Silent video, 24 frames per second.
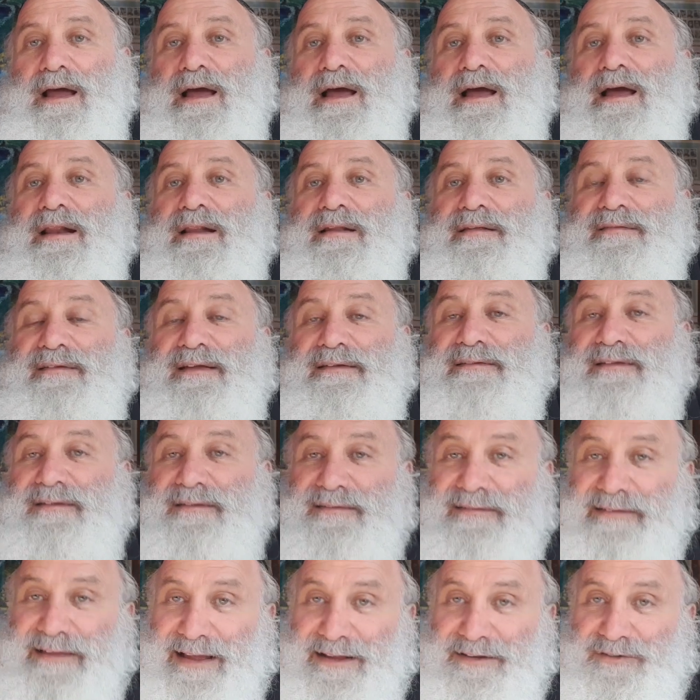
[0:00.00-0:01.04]
And it's not the
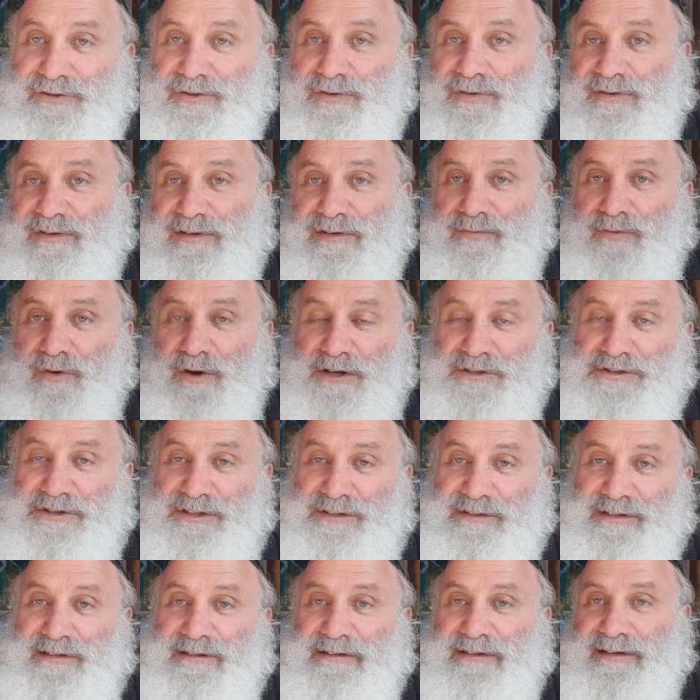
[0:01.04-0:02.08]
statues in
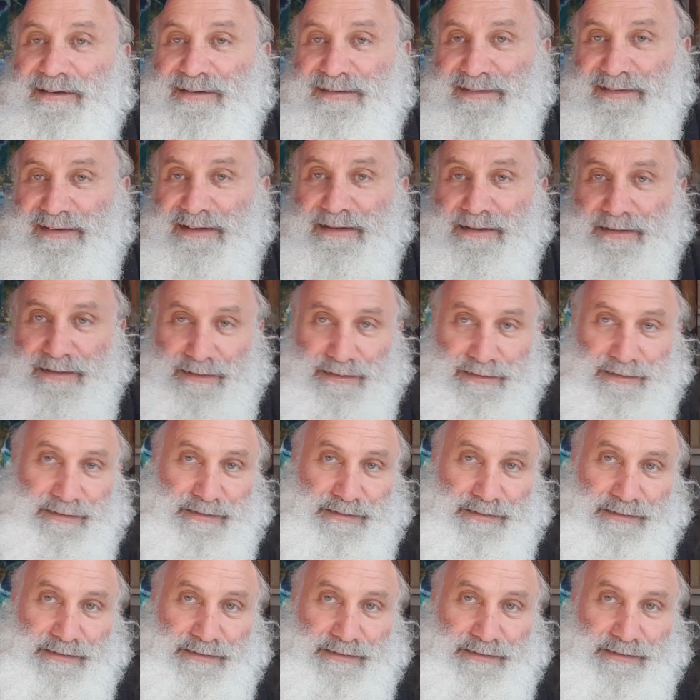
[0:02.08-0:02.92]
Washington, D.C.